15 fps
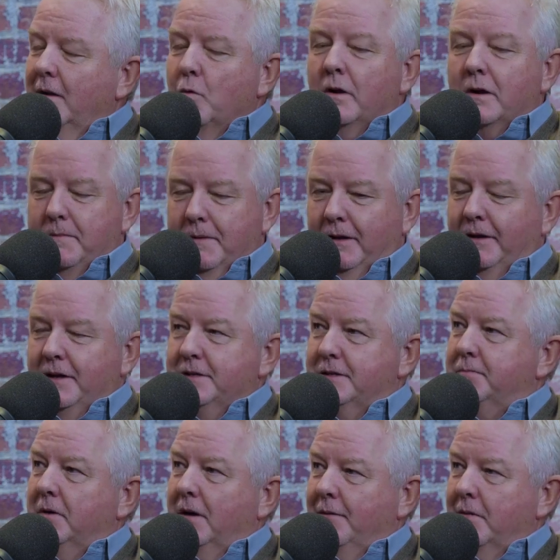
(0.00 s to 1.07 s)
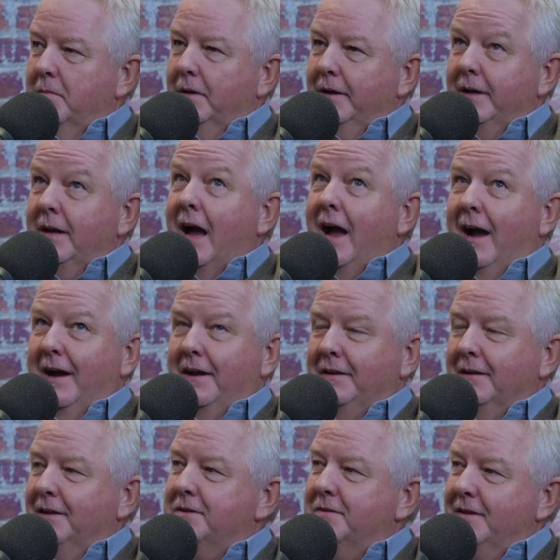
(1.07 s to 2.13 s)
And workability is probably high on
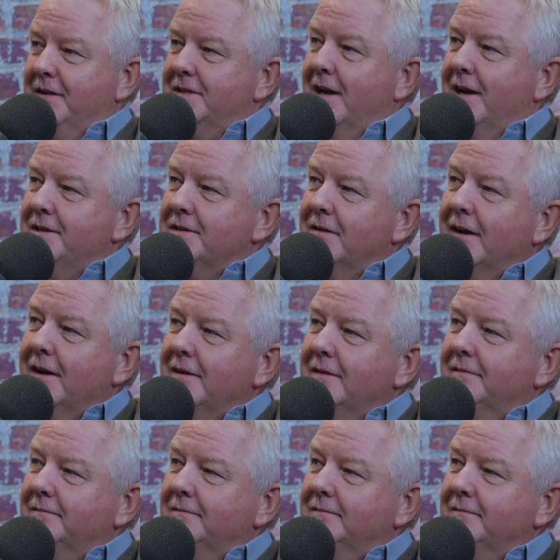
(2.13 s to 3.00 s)
the list for these guys, right?